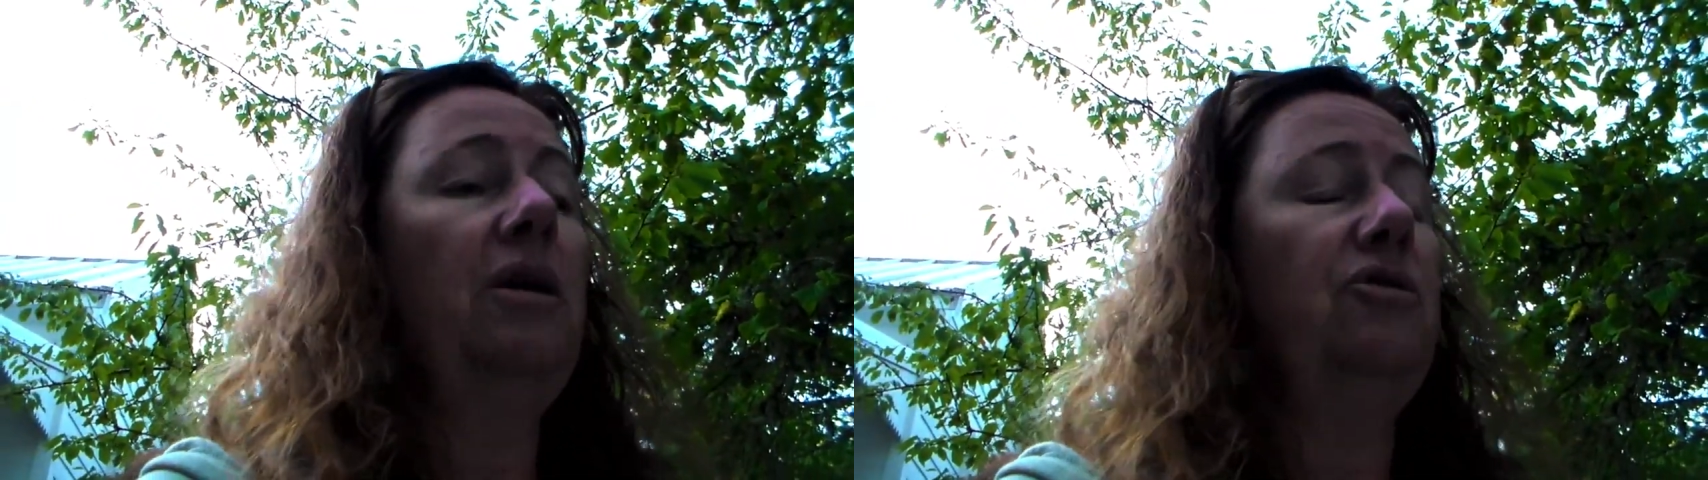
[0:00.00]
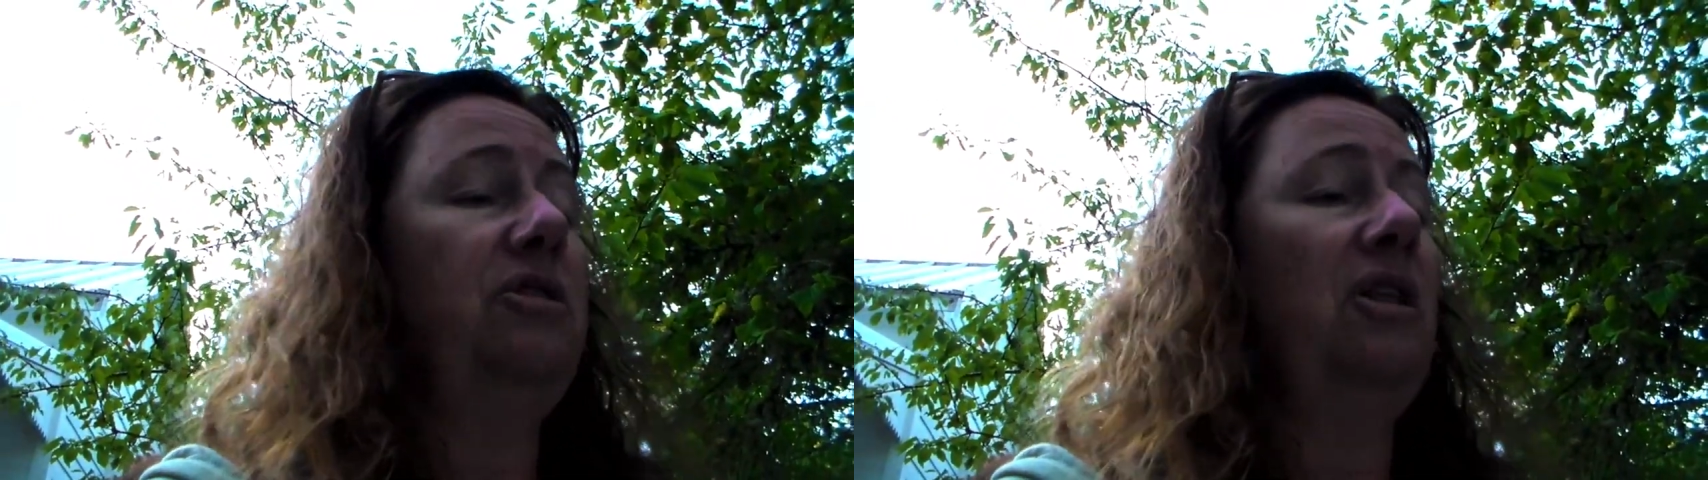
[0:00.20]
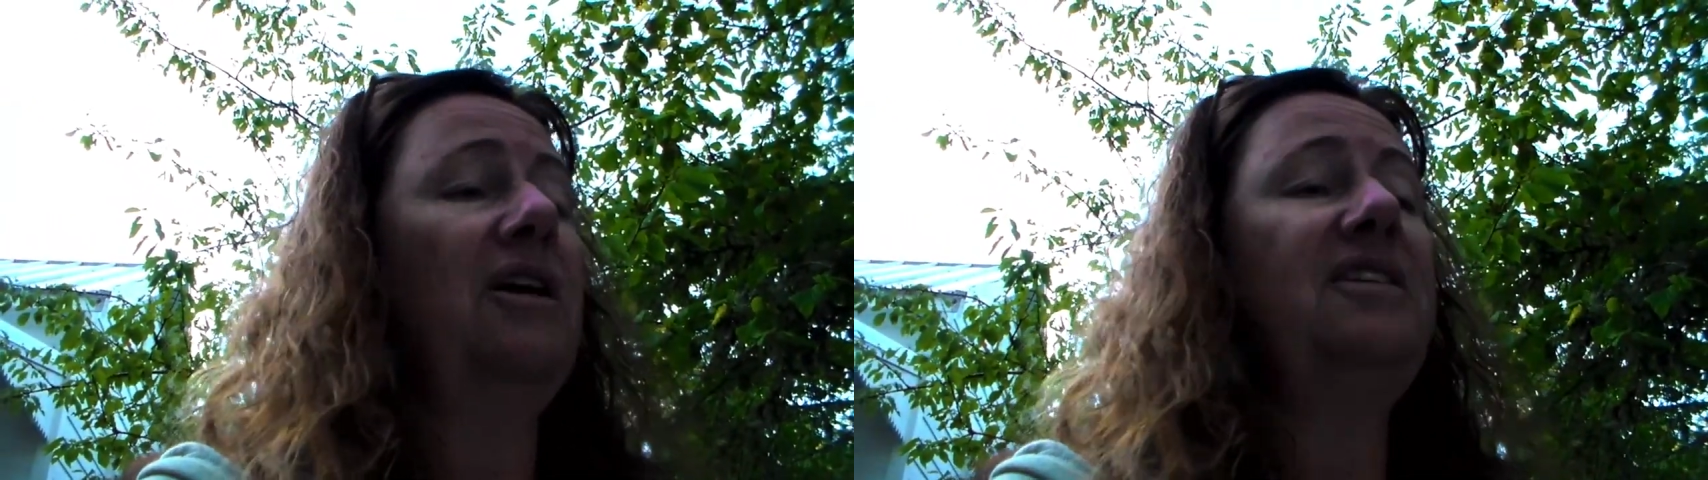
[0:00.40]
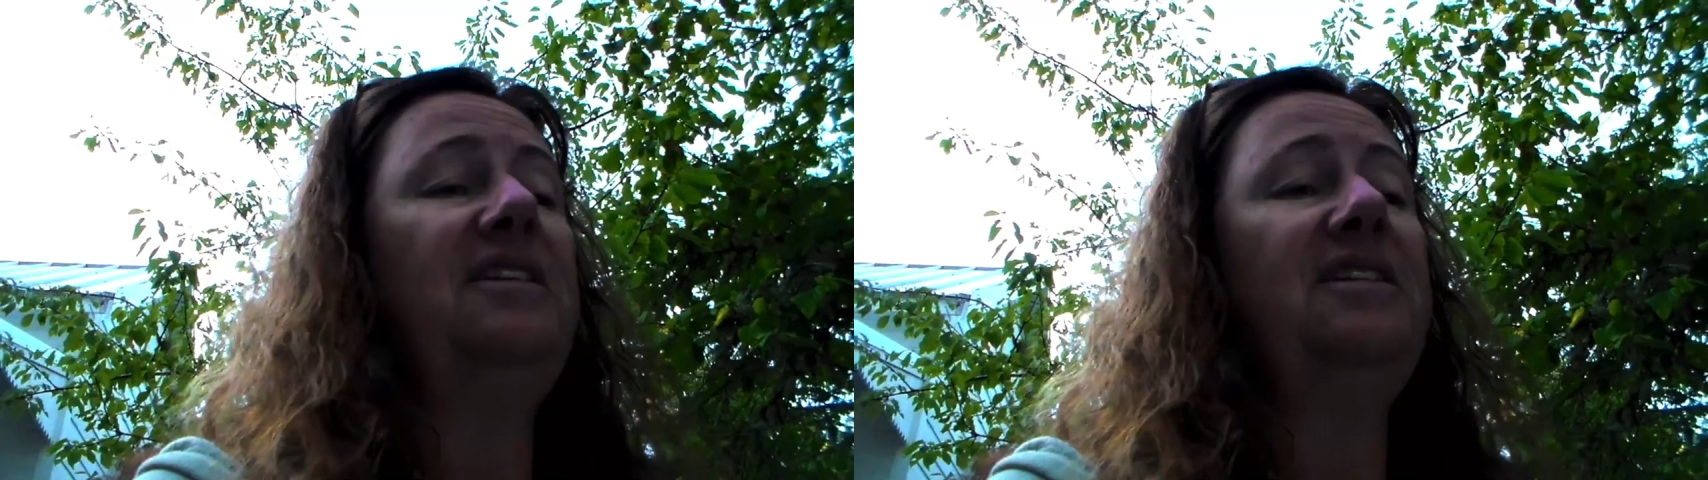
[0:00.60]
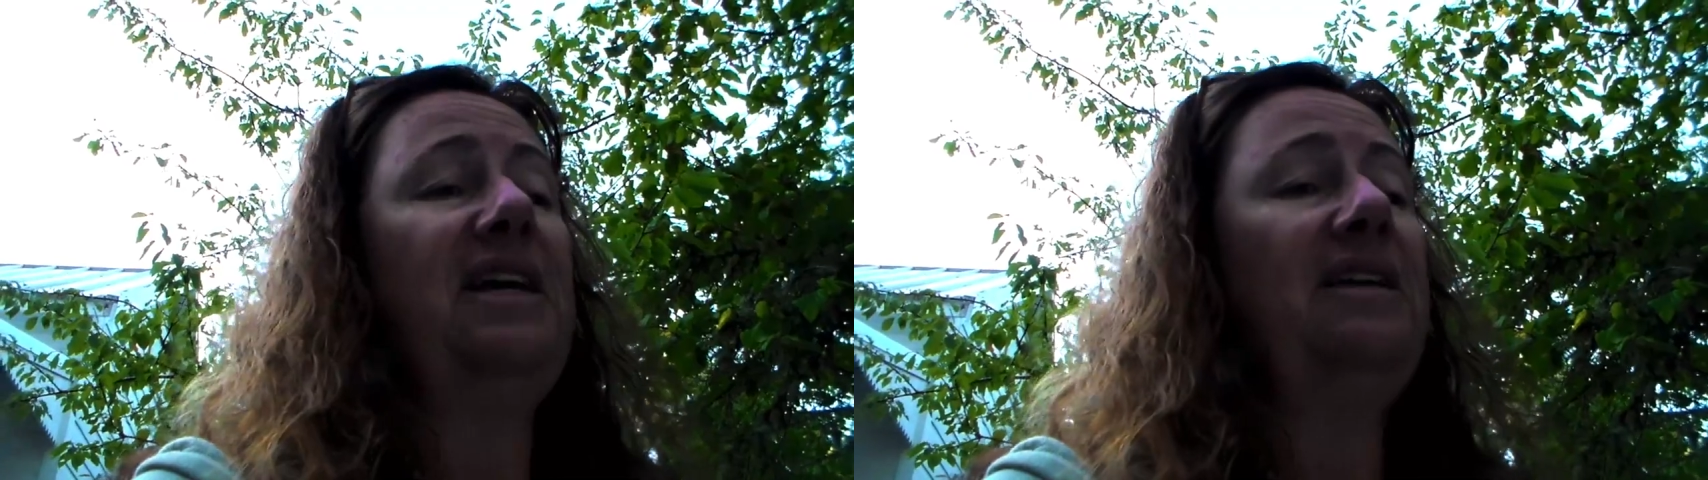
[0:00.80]
There's lots
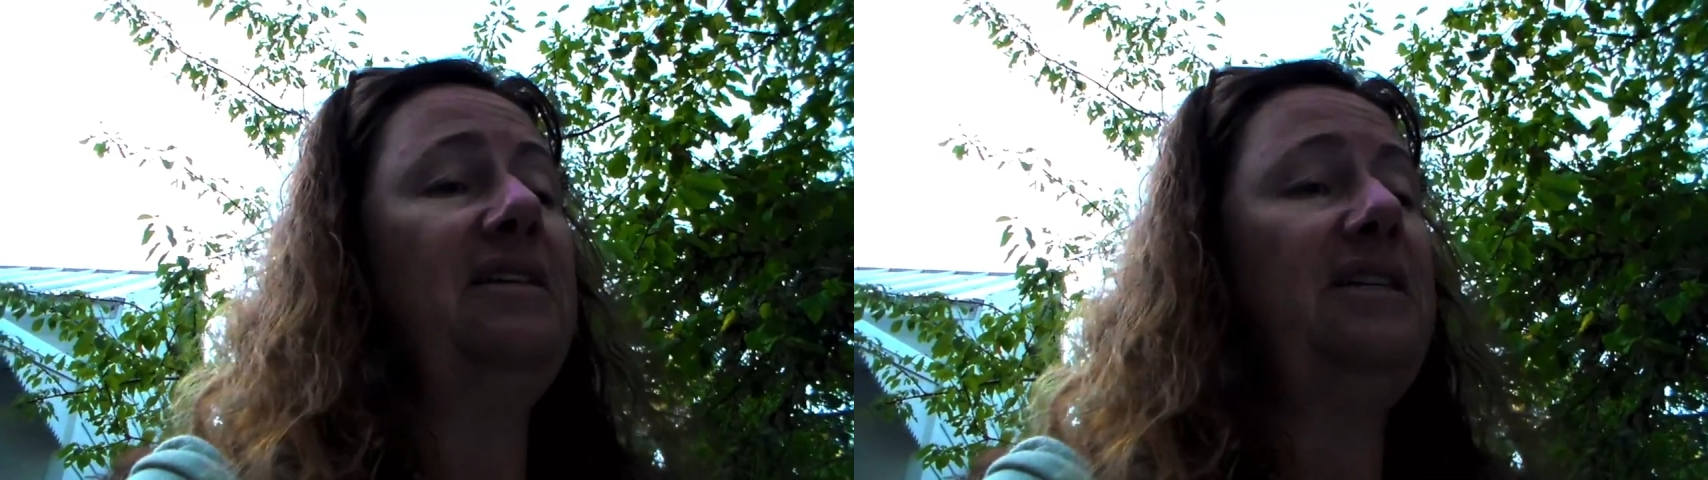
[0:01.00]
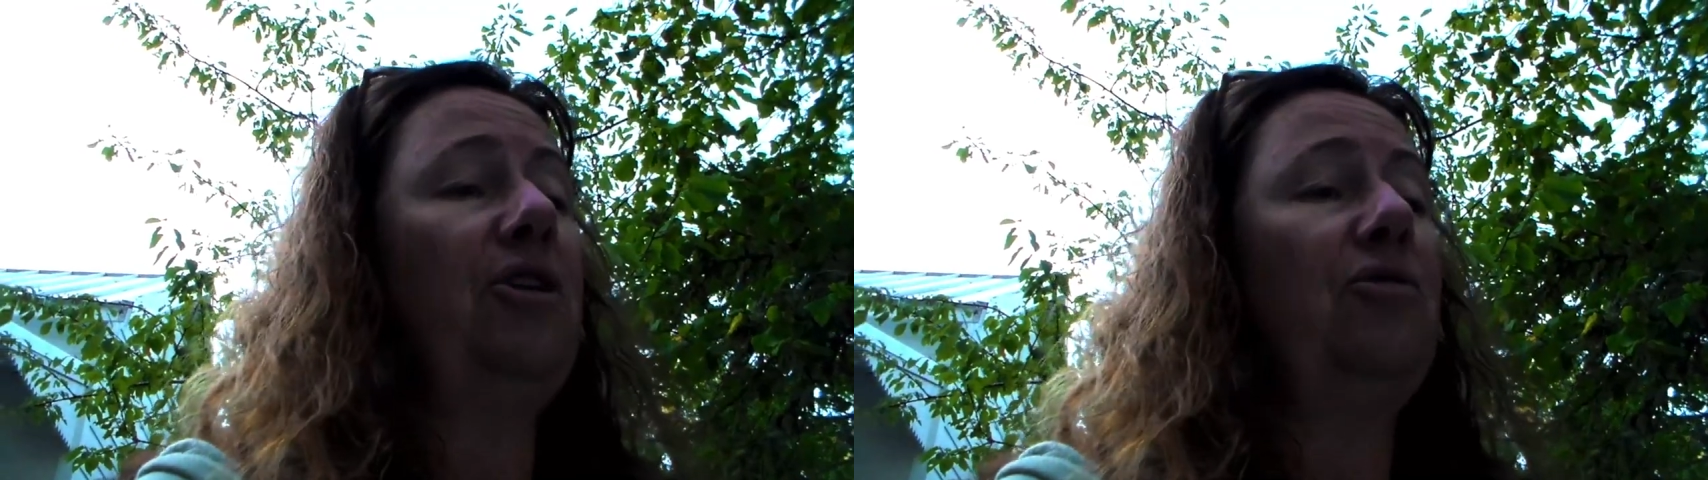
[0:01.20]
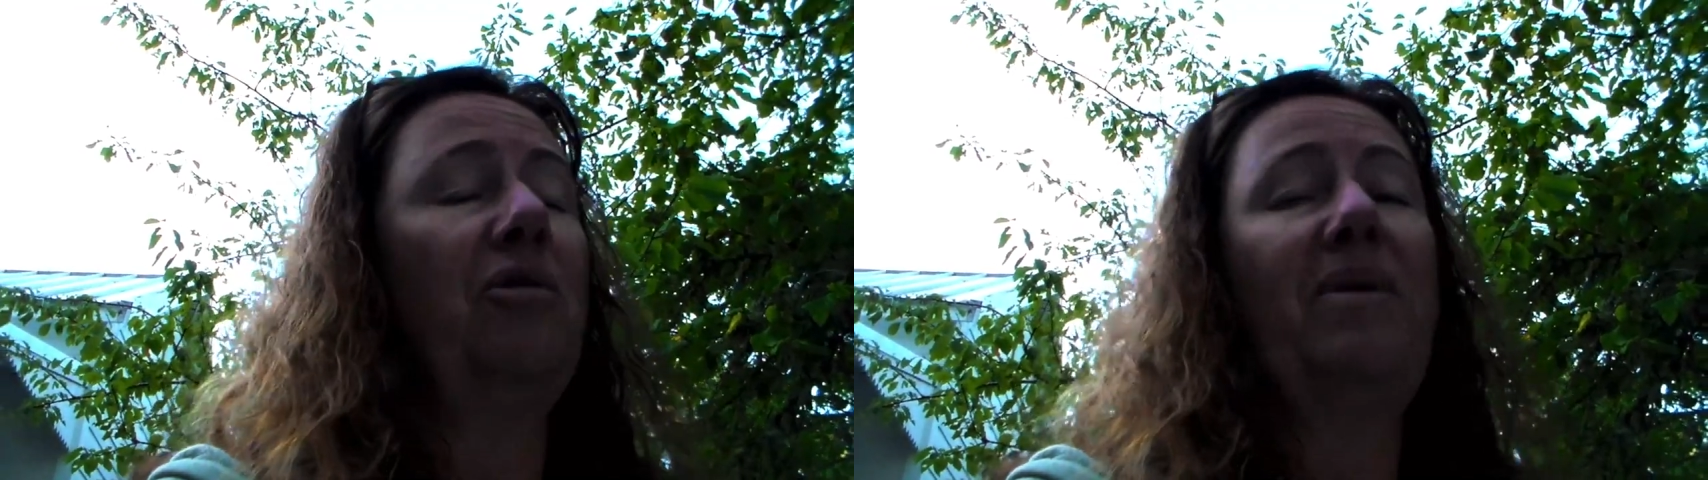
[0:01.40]
of descendants here who